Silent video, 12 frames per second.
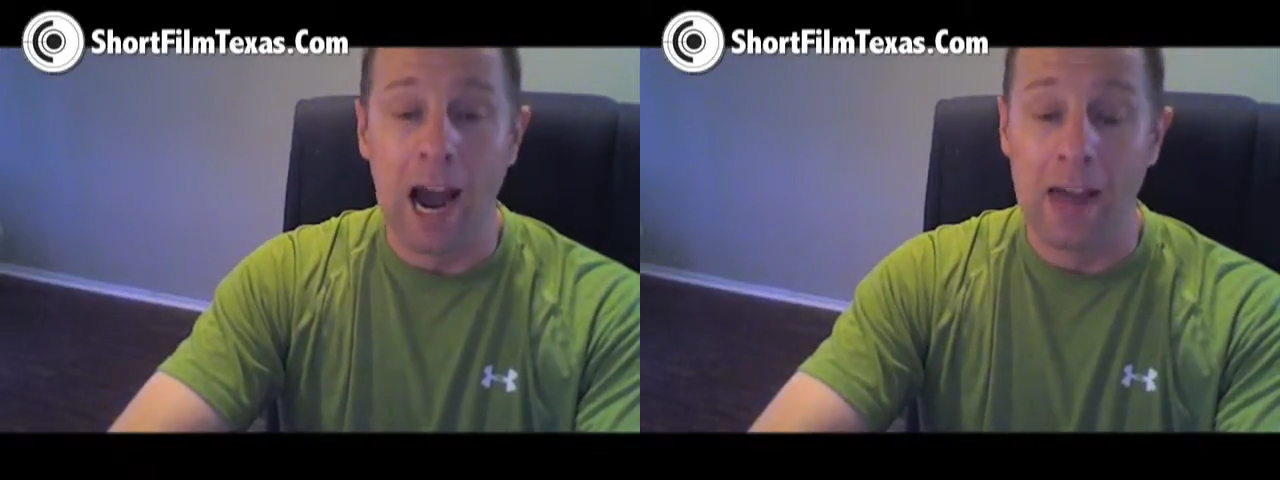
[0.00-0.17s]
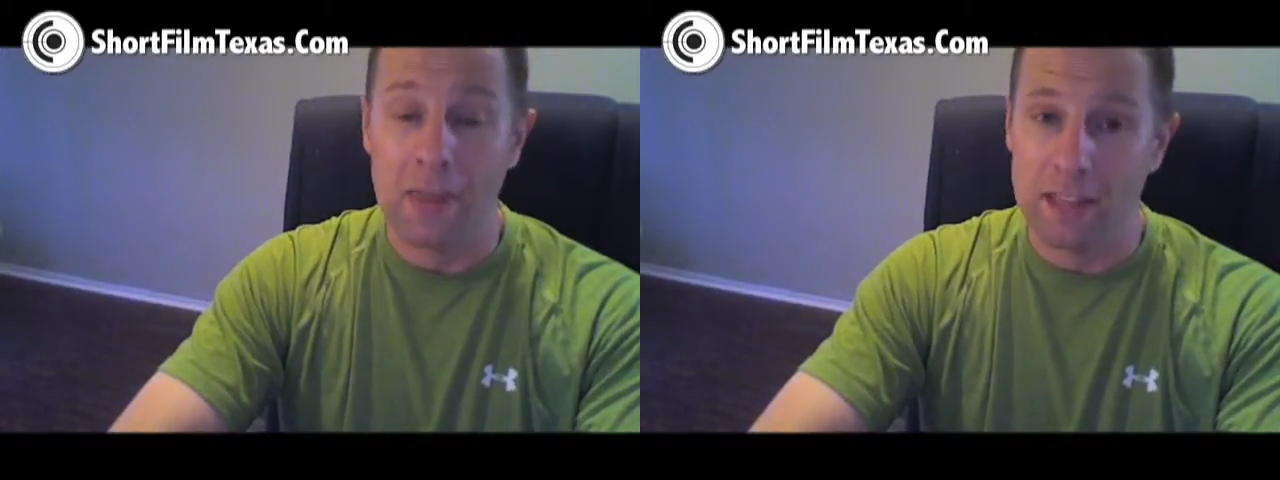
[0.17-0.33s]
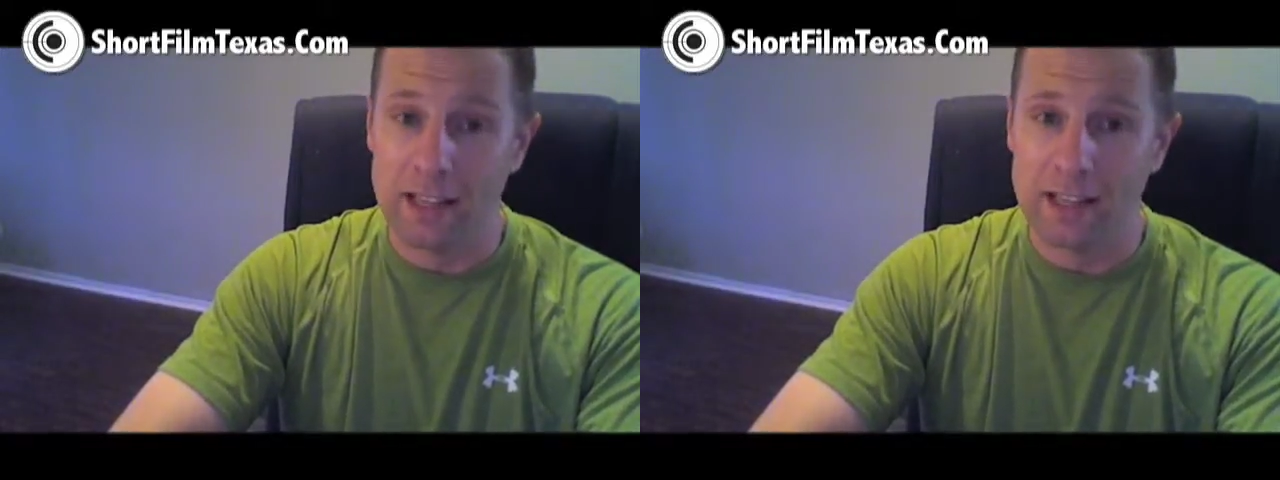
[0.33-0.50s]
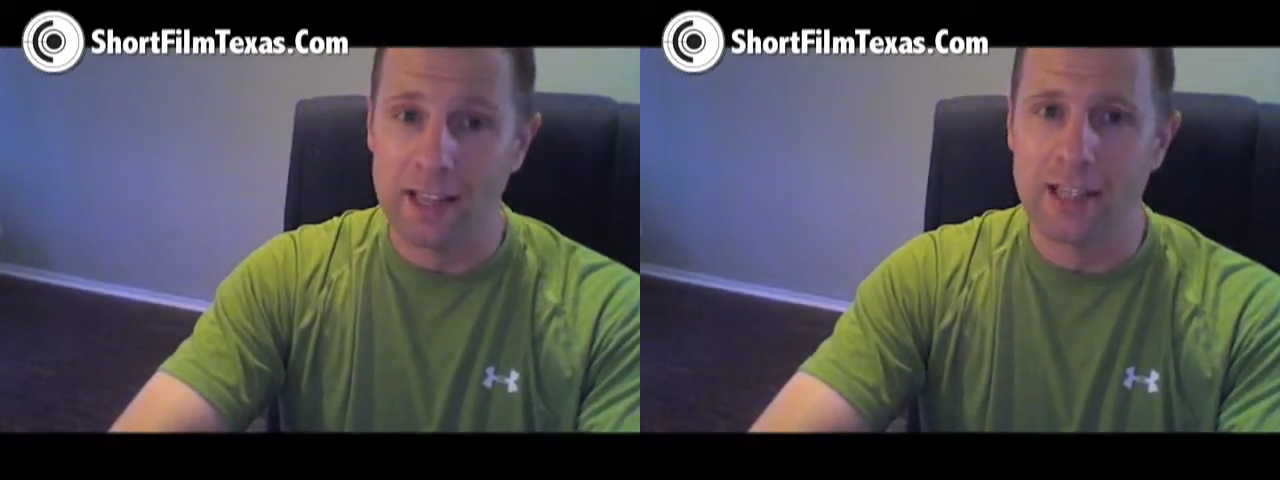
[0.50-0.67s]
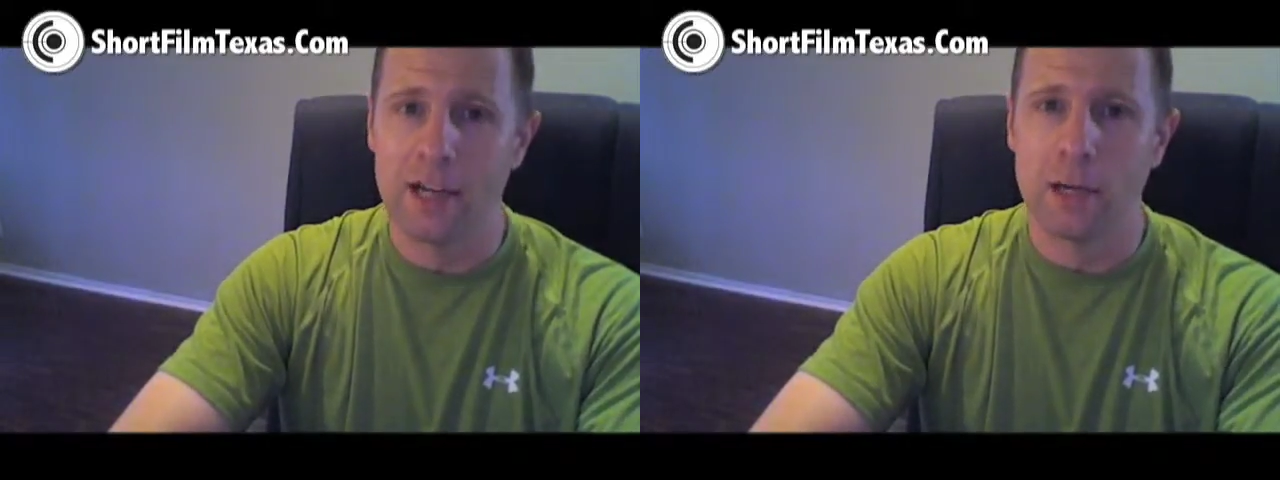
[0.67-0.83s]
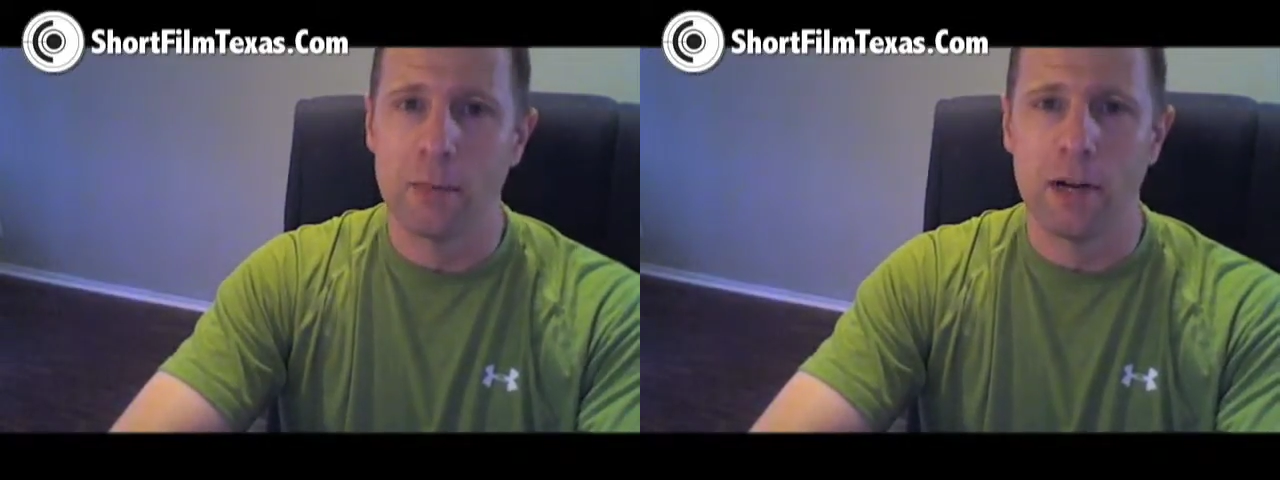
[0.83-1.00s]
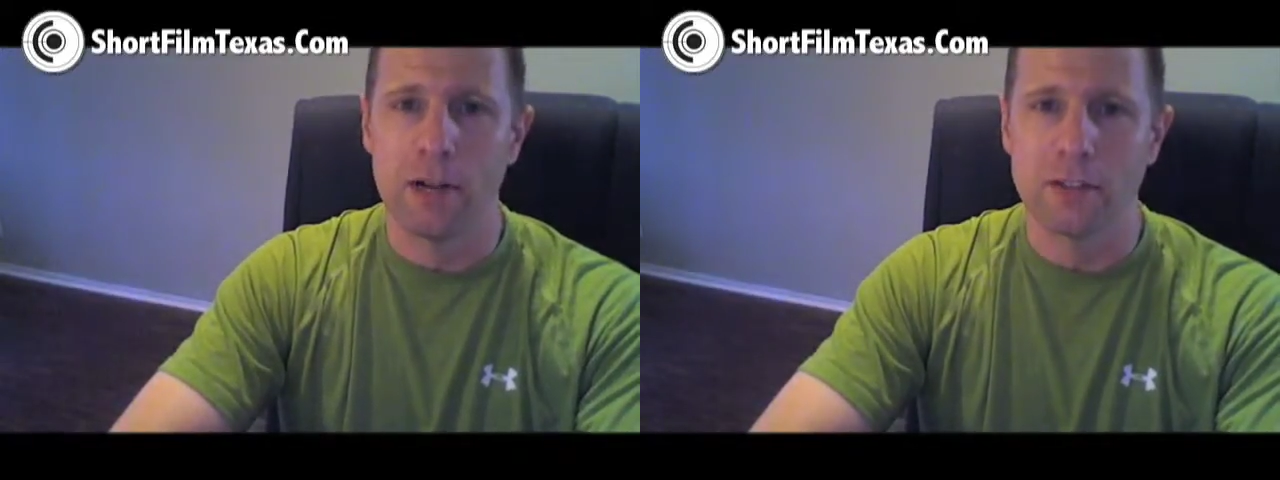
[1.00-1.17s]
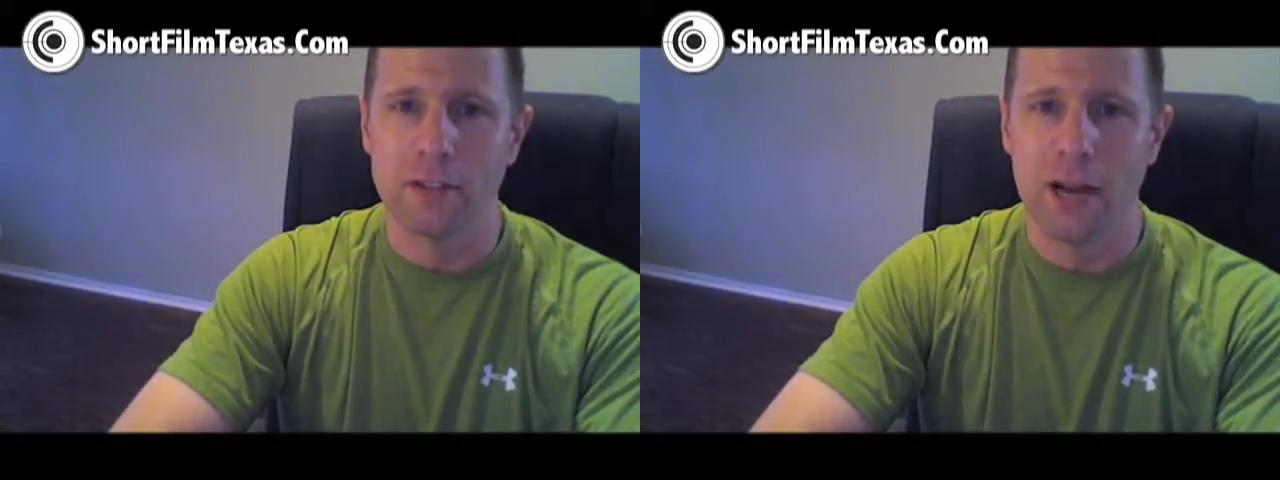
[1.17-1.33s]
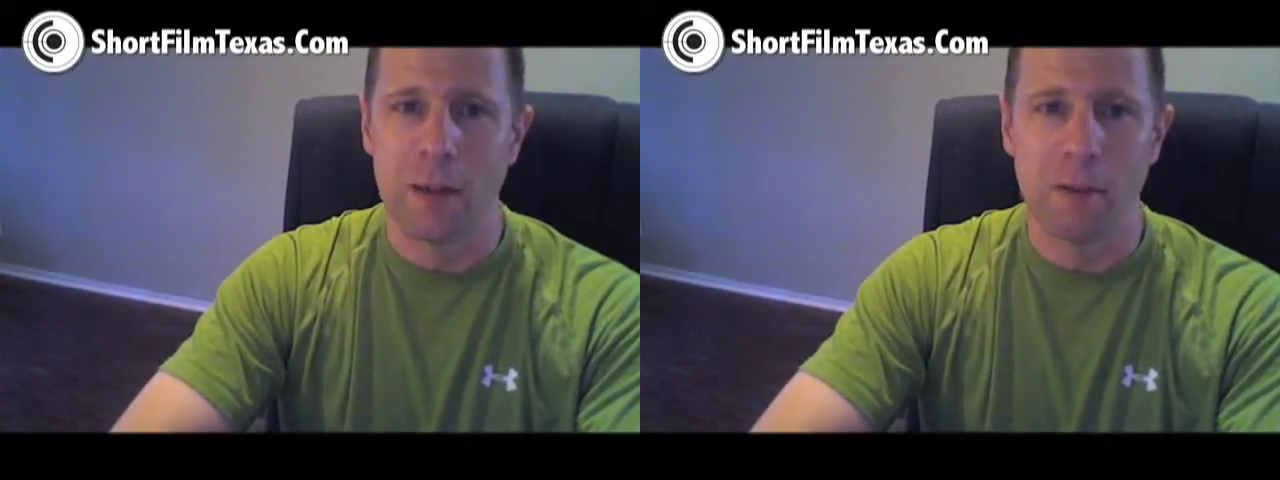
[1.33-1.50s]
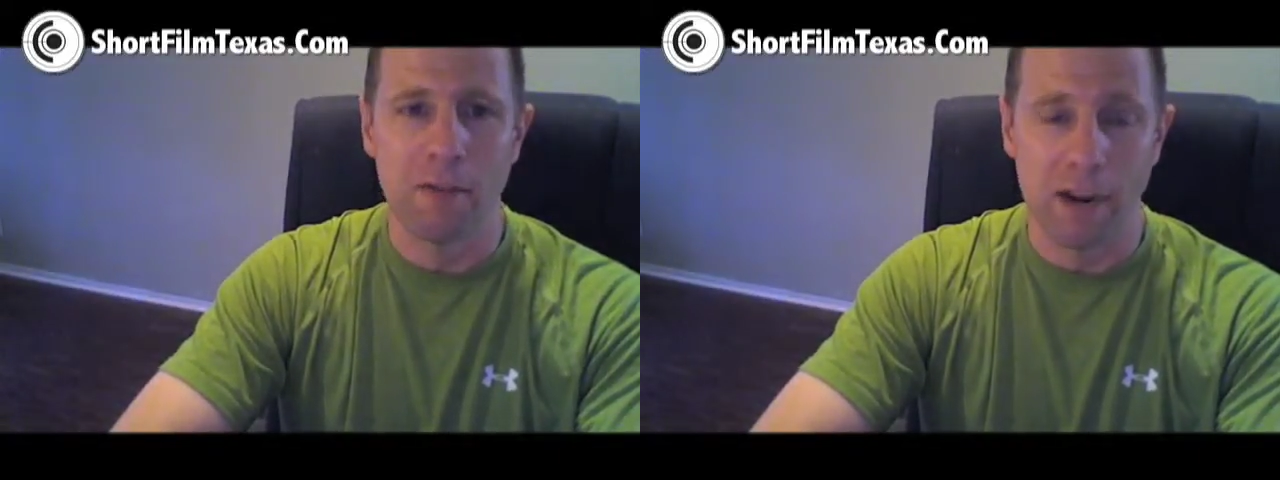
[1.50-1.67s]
I think that's how you pronounce her name.